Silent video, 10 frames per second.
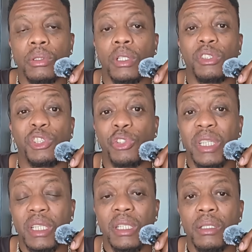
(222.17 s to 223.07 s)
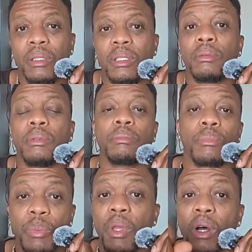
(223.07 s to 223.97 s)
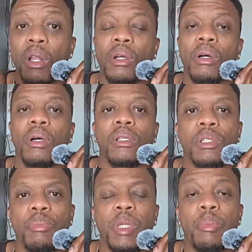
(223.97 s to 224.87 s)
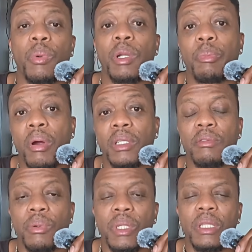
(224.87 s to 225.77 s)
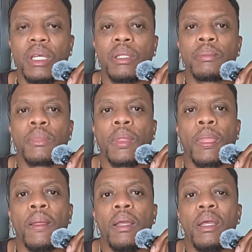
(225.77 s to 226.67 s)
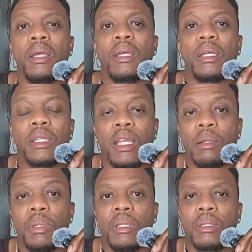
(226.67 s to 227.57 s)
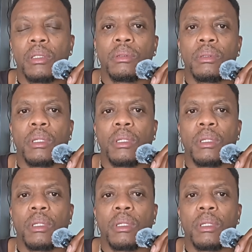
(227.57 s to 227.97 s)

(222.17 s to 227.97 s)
not drinking alcohol? Some people want to party every weekend. It can be done.